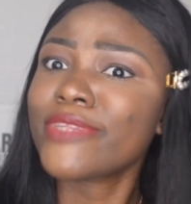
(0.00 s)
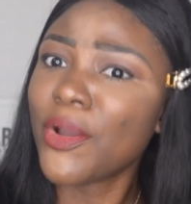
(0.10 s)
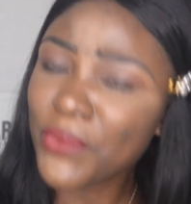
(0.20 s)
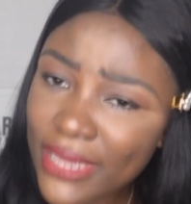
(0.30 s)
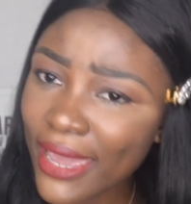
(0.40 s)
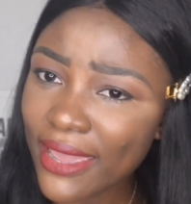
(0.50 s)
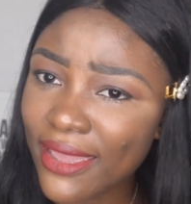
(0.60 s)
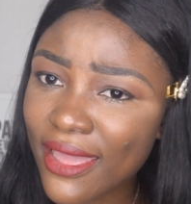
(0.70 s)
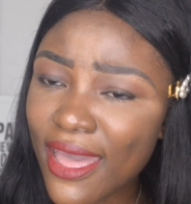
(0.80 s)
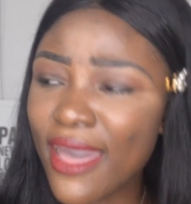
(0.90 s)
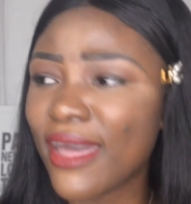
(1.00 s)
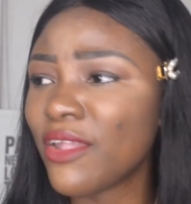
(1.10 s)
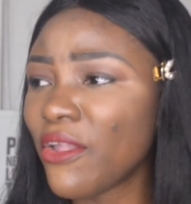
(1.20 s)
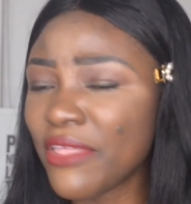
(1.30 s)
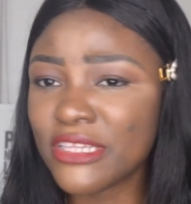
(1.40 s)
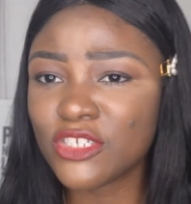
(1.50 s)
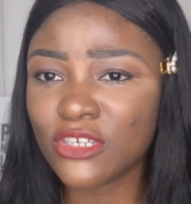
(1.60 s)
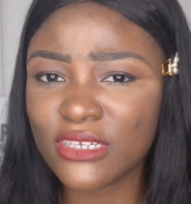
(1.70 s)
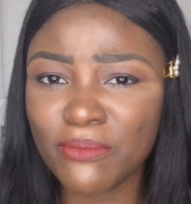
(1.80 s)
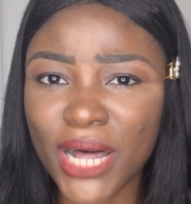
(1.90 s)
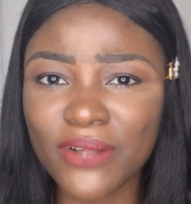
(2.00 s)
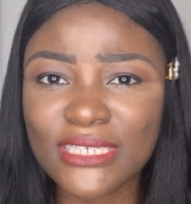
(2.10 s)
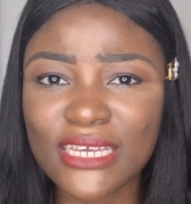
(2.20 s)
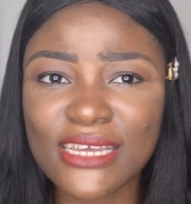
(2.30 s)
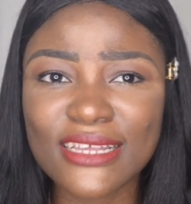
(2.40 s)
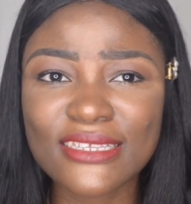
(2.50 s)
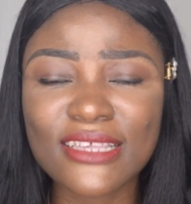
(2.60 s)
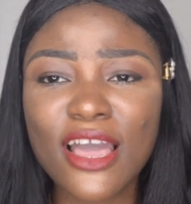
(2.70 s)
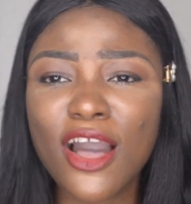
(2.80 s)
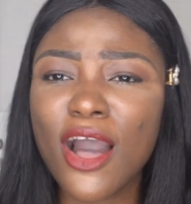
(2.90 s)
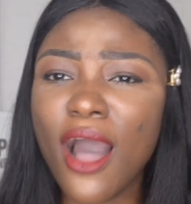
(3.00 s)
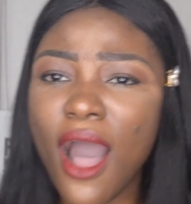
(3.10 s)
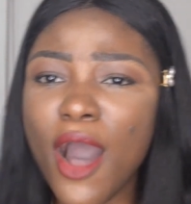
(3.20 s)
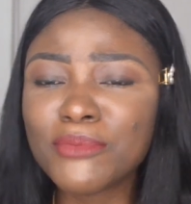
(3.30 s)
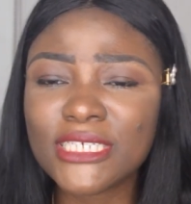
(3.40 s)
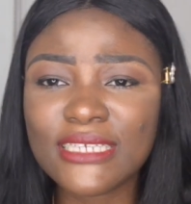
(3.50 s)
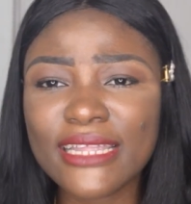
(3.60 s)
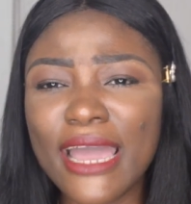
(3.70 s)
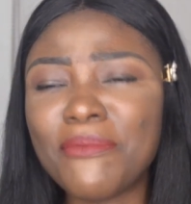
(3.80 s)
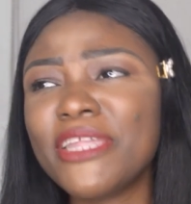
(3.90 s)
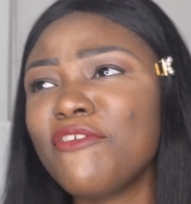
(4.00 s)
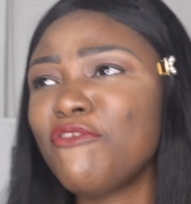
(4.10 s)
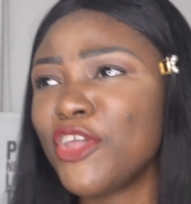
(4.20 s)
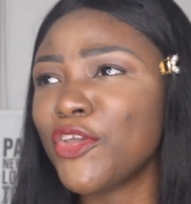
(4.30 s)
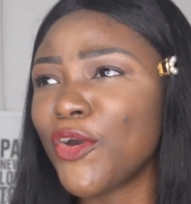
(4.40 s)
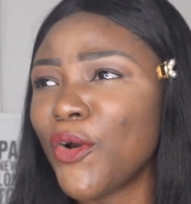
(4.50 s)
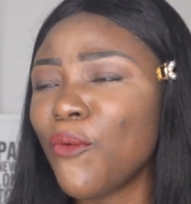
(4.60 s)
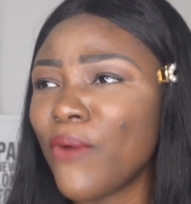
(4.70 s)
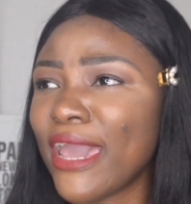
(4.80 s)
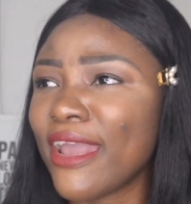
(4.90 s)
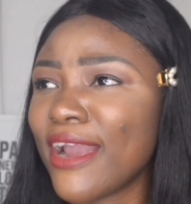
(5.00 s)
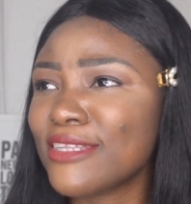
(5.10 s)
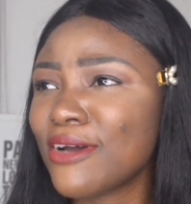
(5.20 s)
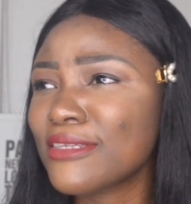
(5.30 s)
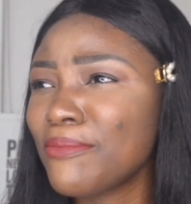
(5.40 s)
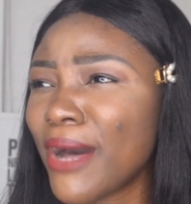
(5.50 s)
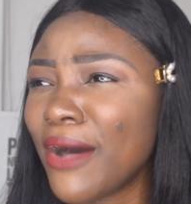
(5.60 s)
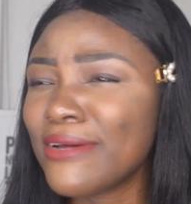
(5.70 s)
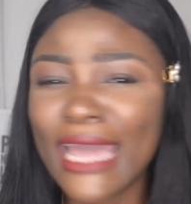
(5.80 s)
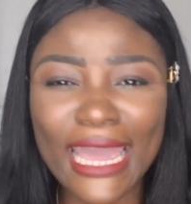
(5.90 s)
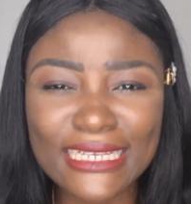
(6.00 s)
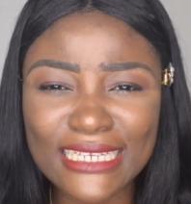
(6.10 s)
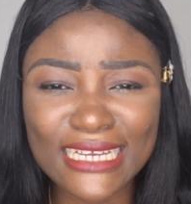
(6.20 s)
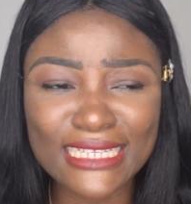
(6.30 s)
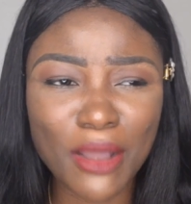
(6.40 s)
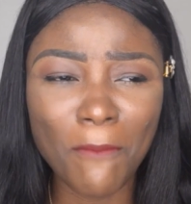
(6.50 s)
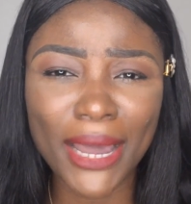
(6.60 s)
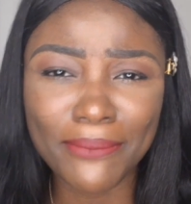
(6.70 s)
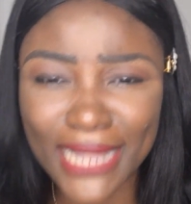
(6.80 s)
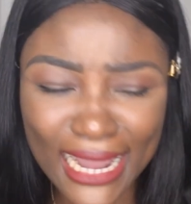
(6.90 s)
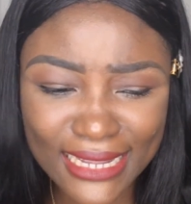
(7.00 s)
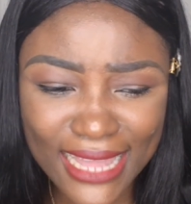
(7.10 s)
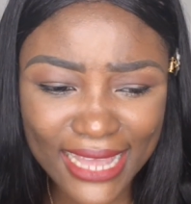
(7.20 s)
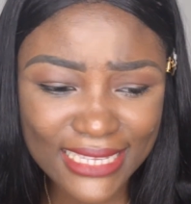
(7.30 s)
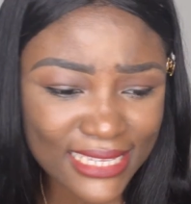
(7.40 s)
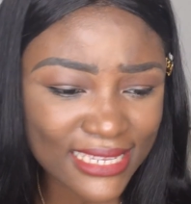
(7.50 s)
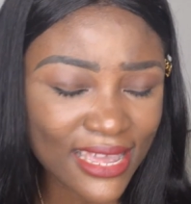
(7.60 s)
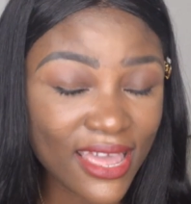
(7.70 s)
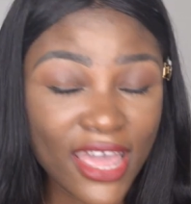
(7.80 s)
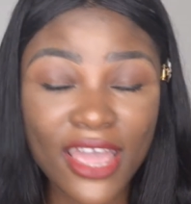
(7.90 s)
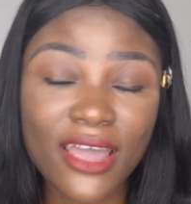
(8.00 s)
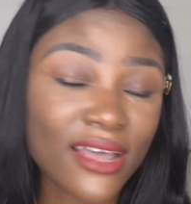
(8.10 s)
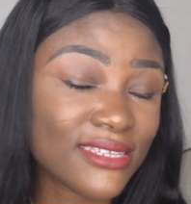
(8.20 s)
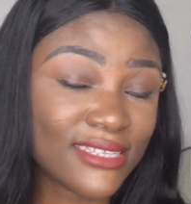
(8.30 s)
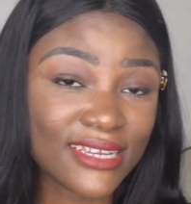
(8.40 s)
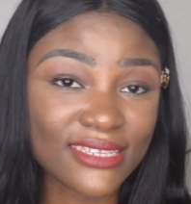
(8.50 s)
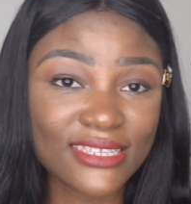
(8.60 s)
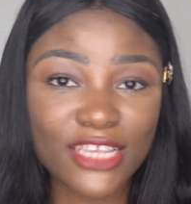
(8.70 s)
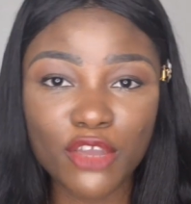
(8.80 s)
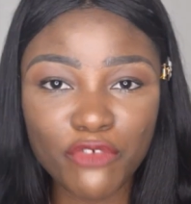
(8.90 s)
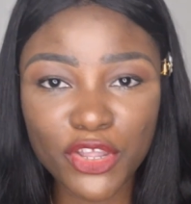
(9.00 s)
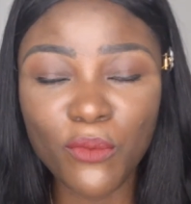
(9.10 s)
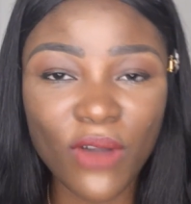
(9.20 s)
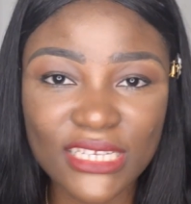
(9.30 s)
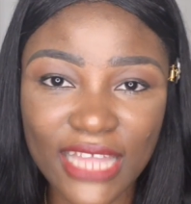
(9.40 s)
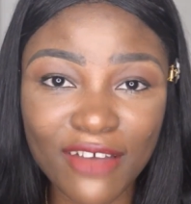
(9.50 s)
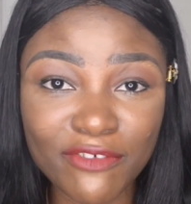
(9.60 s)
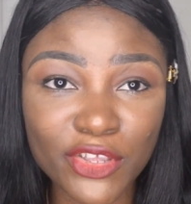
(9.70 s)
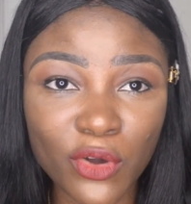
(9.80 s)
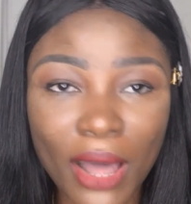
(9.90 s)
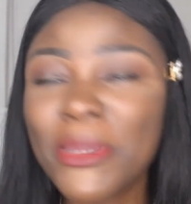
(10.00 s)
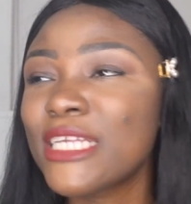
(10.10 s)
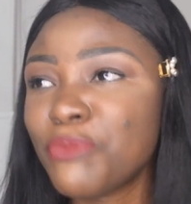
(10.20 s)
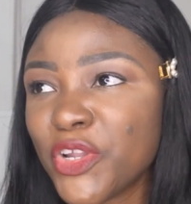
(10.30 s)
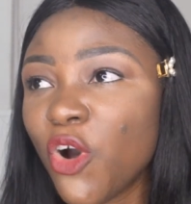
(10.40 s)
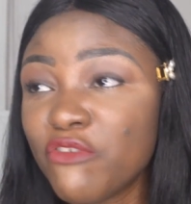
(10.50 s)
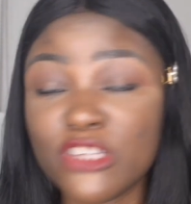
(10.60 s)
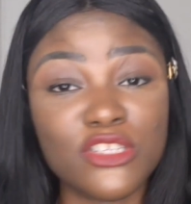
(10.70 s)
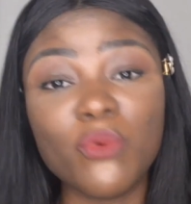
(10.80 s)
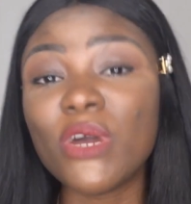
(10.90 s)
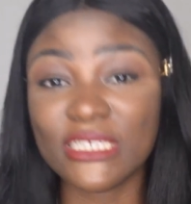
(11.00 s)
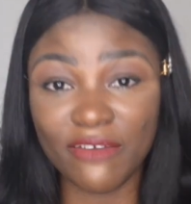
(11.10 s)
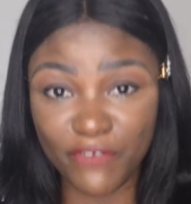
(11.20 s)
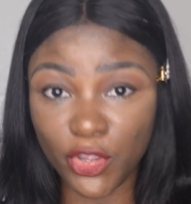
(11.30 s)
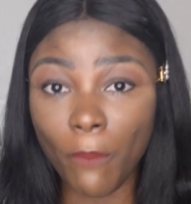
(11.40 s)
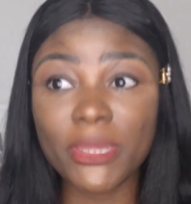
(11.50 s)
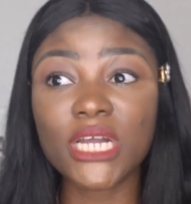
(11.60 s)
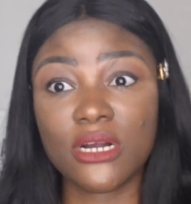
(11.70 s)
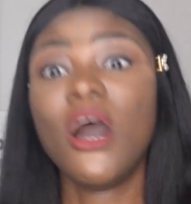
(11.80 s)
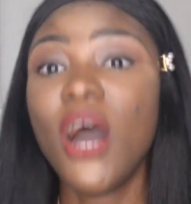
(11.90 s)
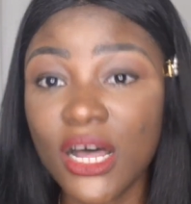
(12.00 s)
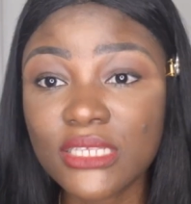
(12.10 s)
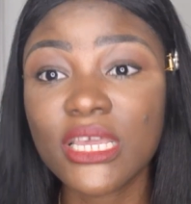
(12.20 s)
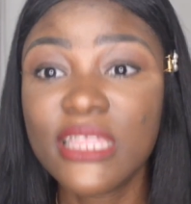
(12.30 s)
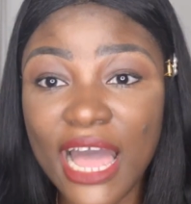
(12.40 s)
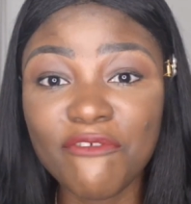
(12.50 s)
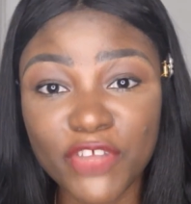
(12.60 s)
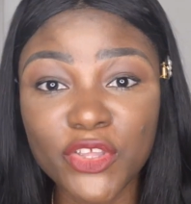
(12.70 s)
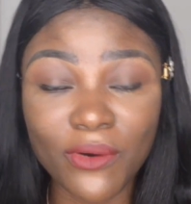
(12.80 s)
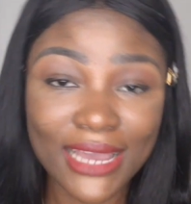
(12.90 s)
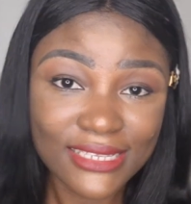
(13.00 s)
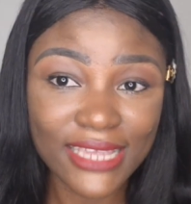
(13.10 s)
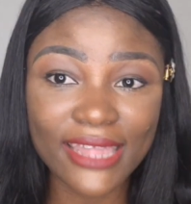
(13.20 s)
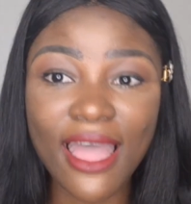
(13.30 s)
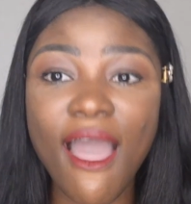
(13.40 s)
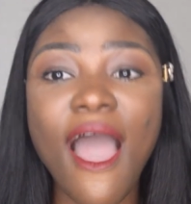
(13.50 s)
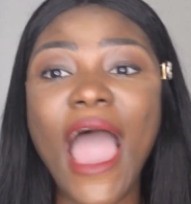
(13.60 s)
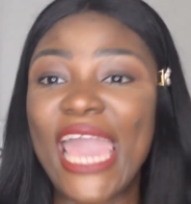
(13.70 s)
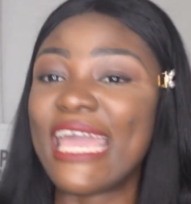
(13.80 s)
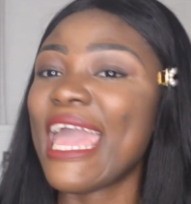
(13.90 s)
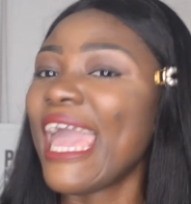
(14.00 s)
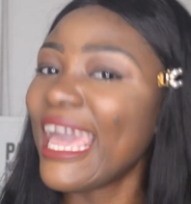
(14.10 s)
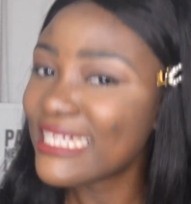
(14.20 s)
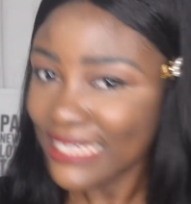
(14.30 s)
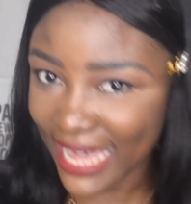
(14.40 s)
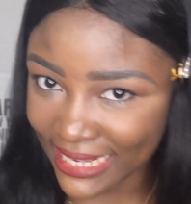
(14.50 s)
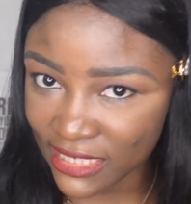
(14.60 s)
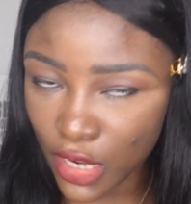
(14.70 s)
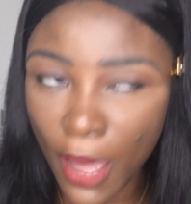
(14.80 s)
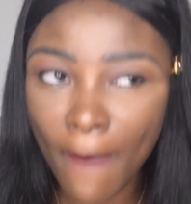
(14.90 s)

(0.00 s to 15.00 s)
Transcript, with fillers: okay? And another thing she talked about is, she said I made a video where I talked about hating my blackness. Sis, if you didn't watch that video, I mean, it's pretty obvious you didn't watch that video, because in that video I said I hated